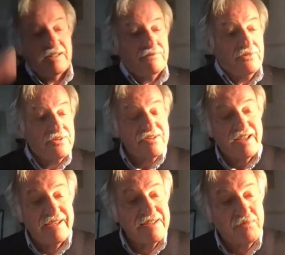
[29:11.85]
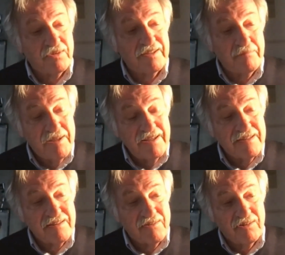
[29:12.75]
the first case, what that
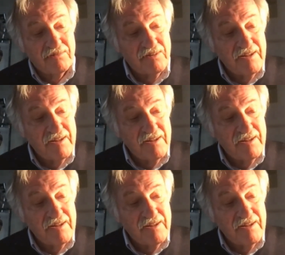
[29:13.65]
means, in